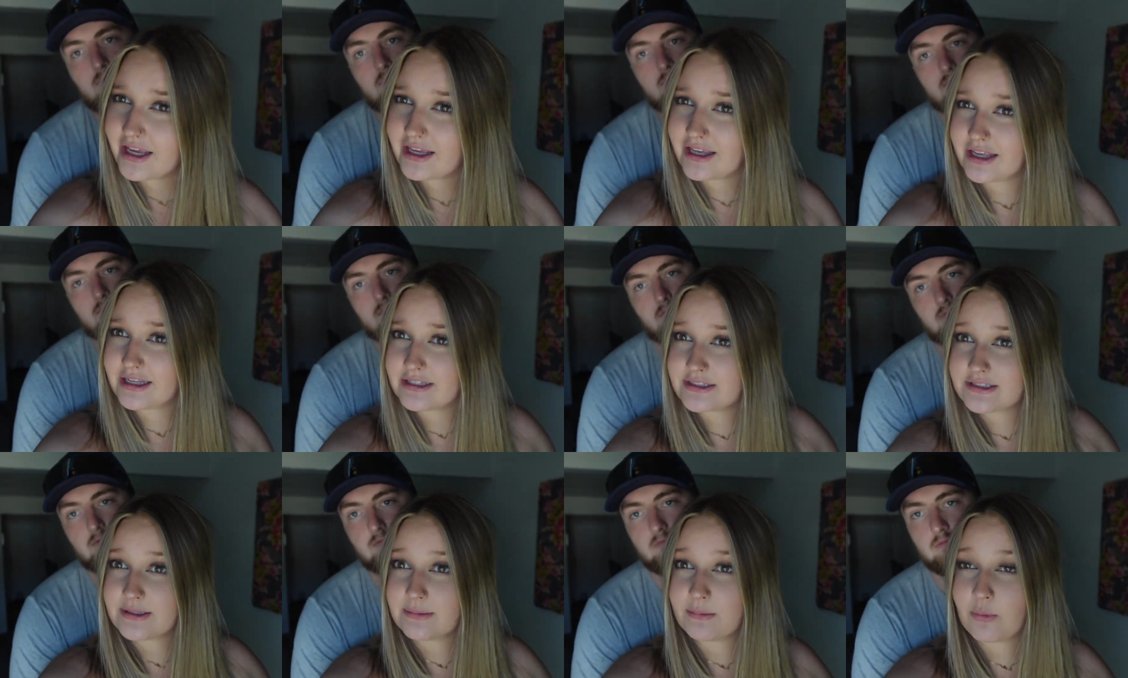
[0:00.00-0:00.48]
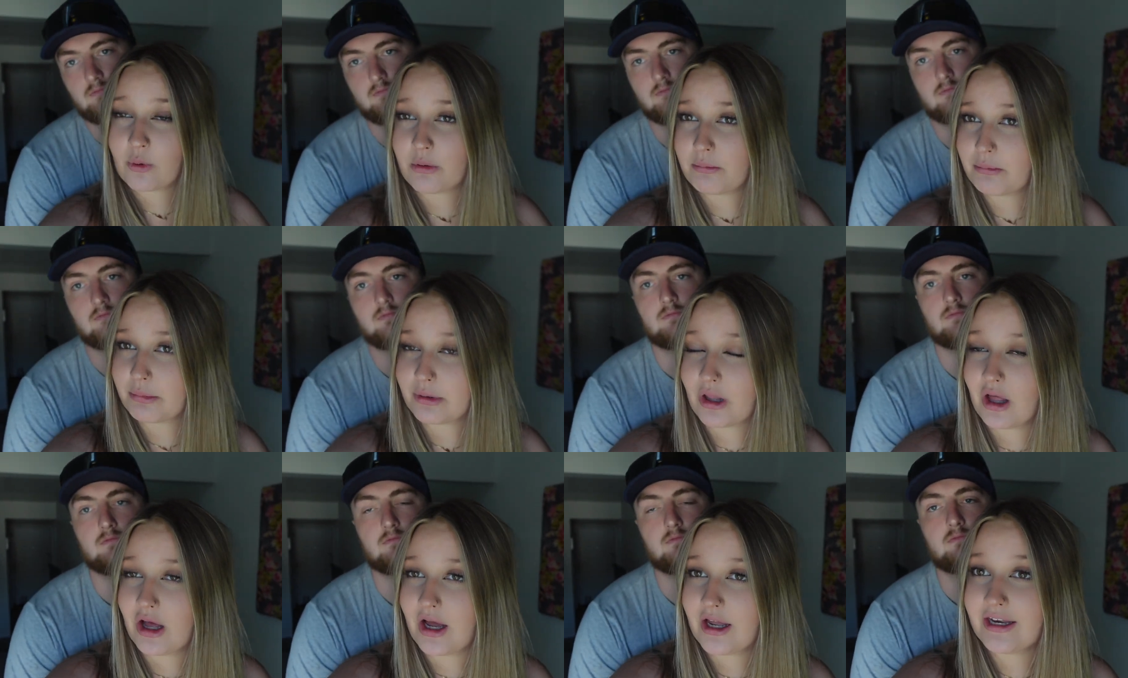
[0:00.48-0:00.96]
Speaker 1: and get some more
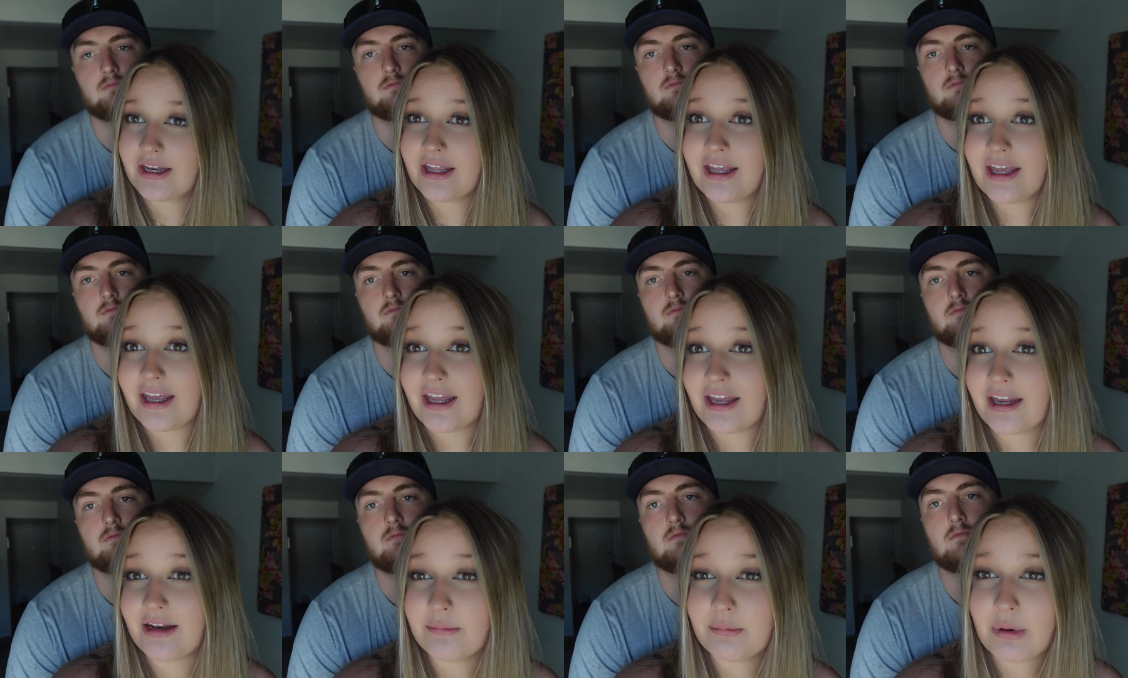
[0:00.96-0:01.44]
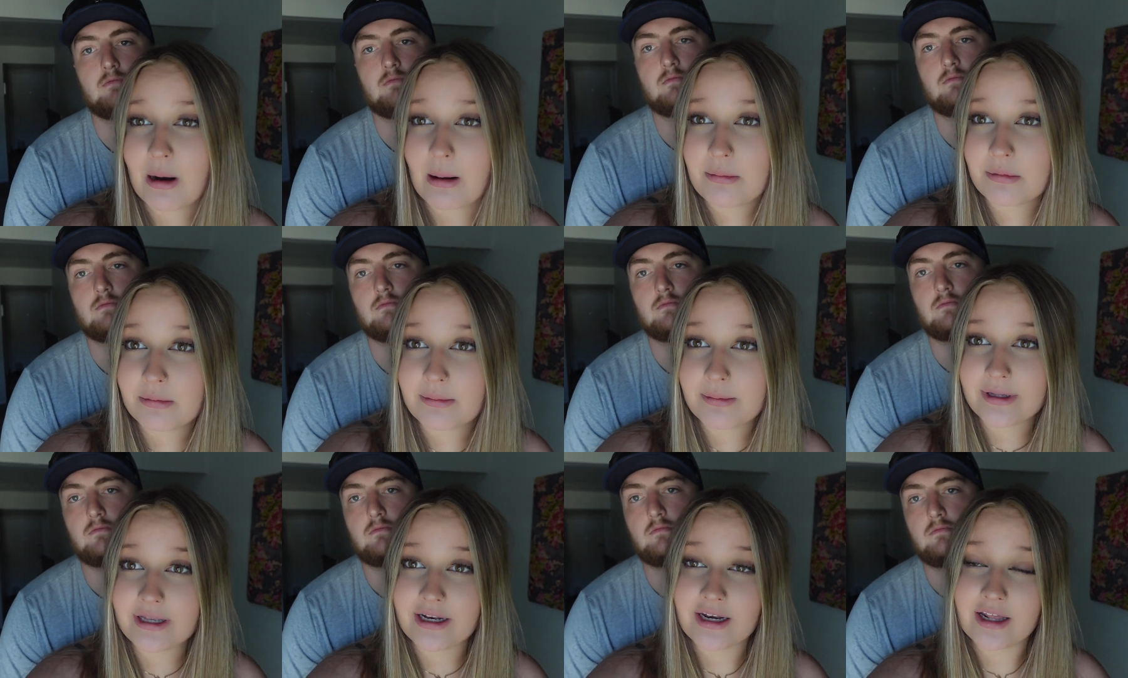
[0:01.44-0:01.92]
blonde in
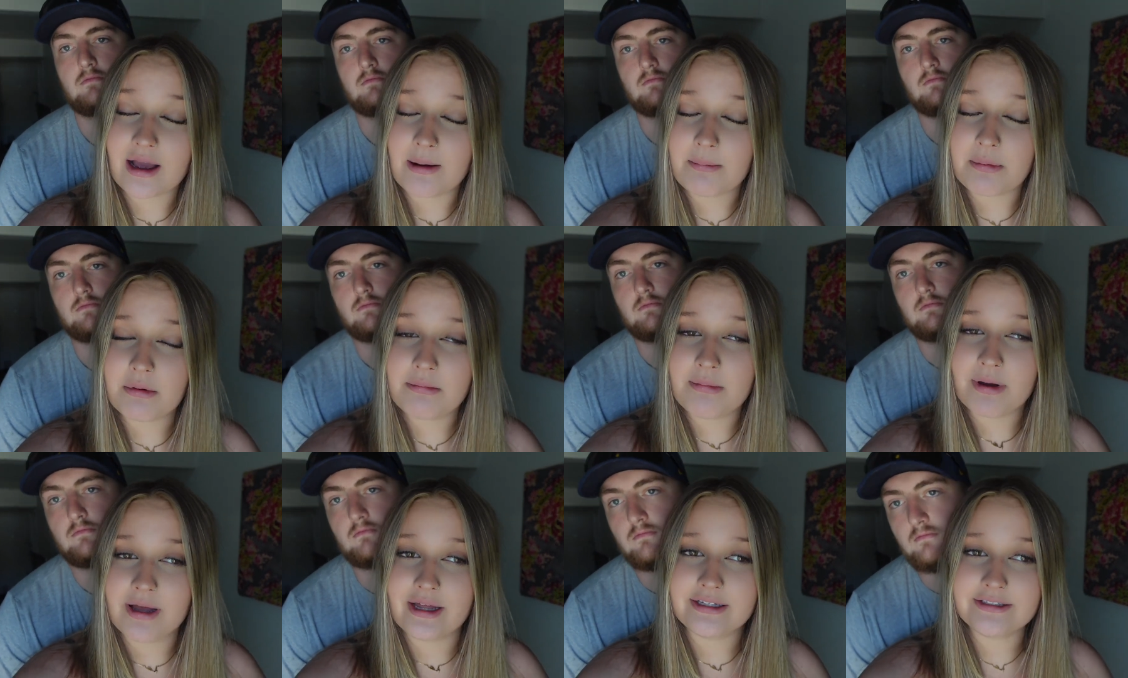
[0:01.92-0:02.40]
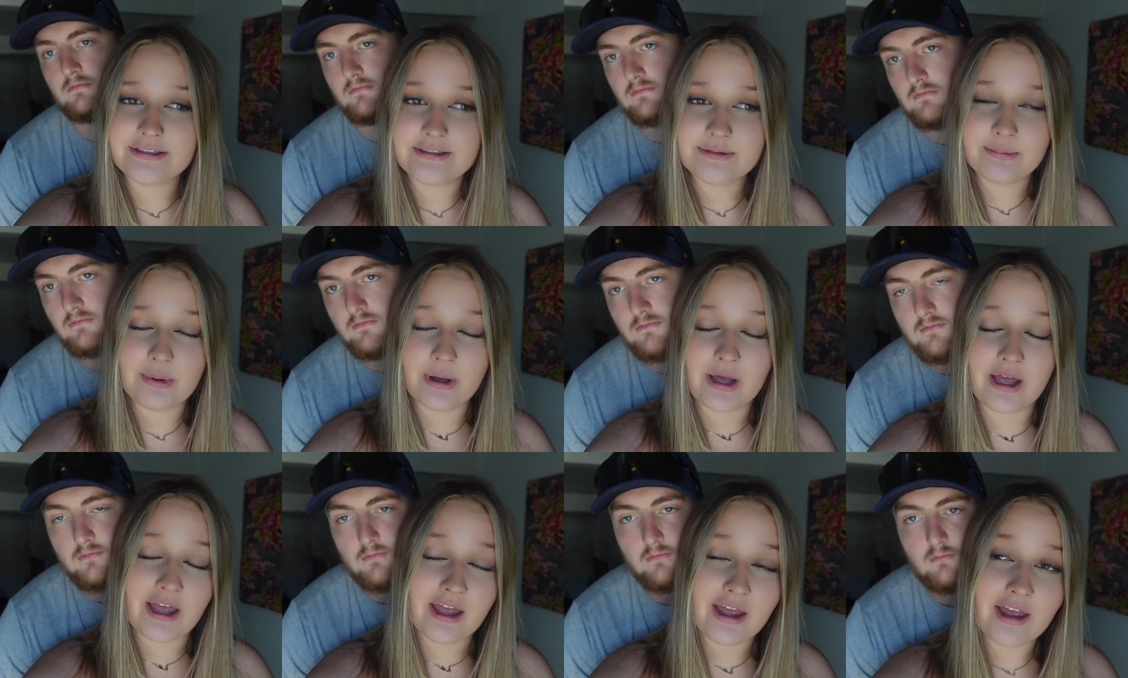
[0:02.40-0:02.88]
probably in a couple months,
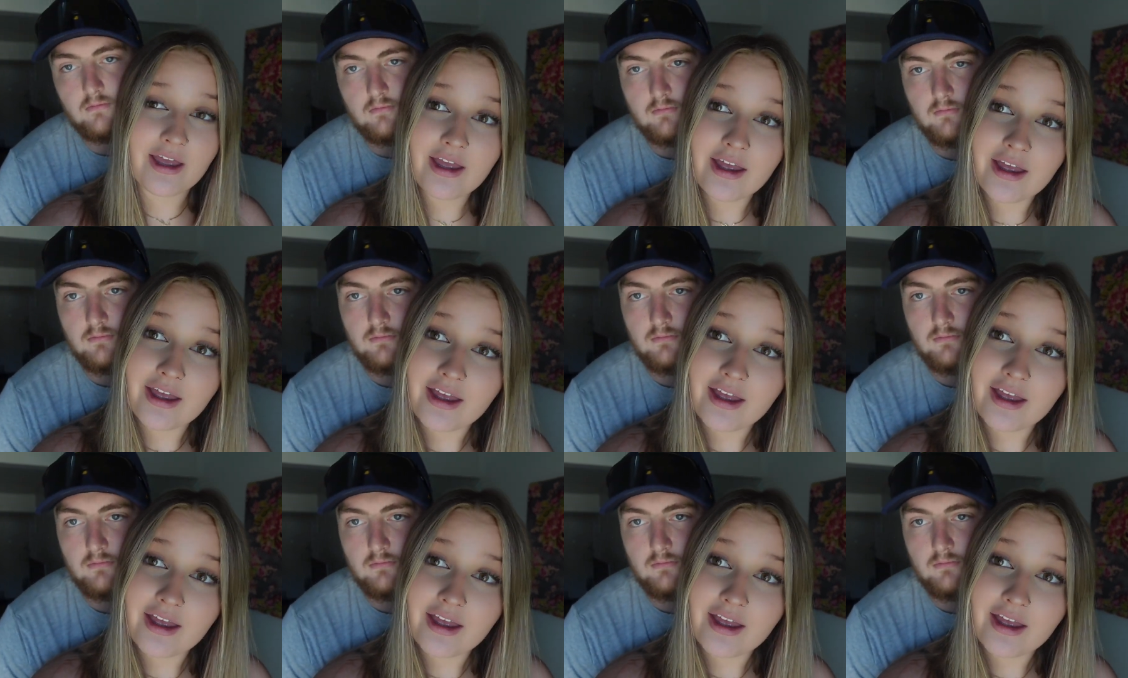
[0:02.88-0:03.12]
but